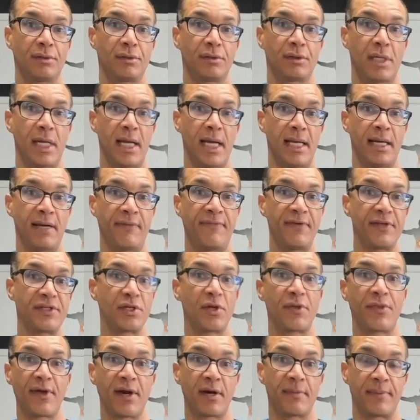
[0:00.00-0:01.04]
at a
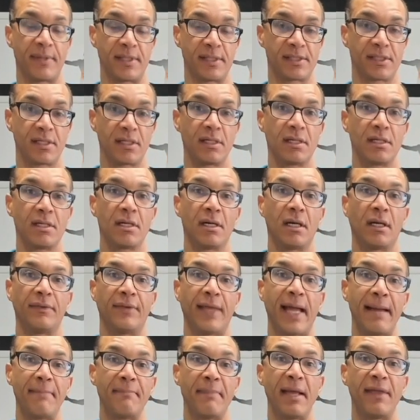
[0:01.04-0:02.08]
physiotherapist.
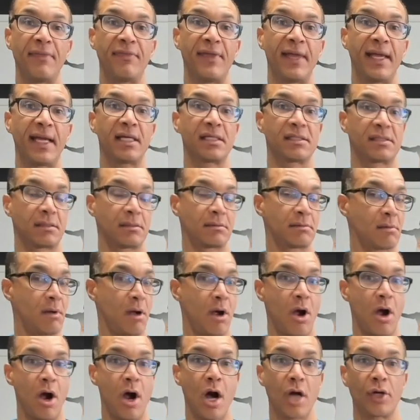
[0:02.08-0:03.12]
That made things
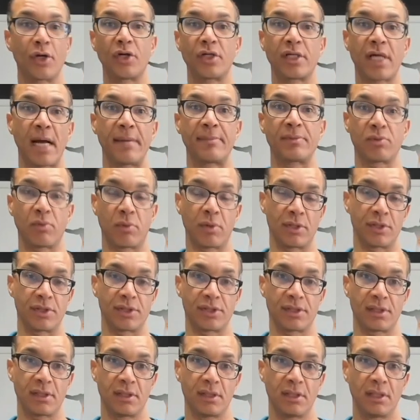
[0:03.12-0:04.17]
100 times
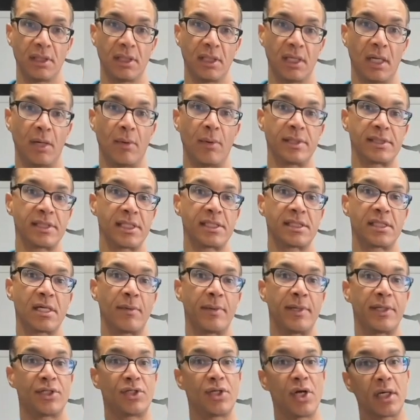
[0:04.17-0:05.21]
worse. It wasn't until
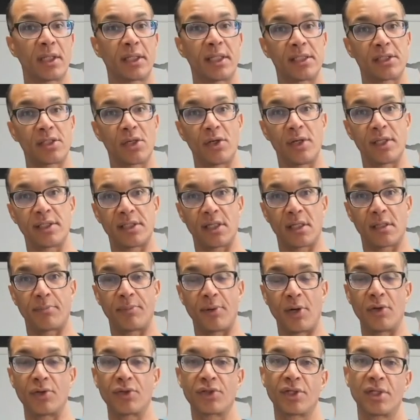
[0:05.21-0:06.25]
we took this holistic
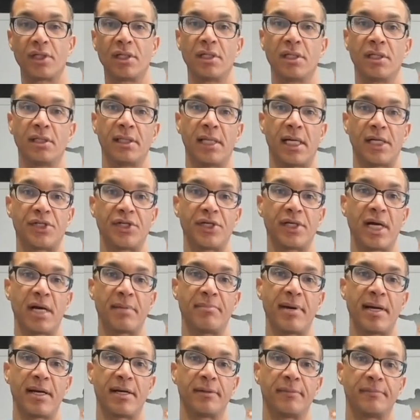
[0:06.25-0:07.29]
approach that she got
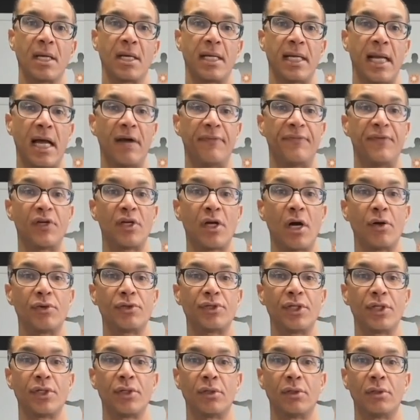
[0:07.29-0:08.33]
better. Now, if you go
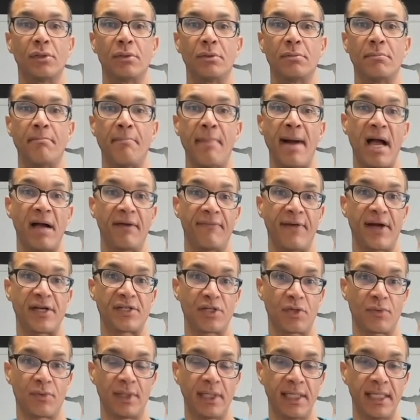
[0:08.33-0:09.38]
do
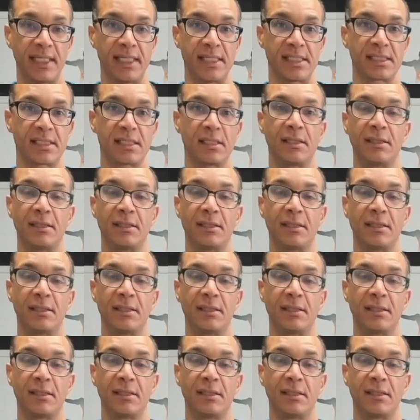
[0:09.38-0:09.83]
myofascial release,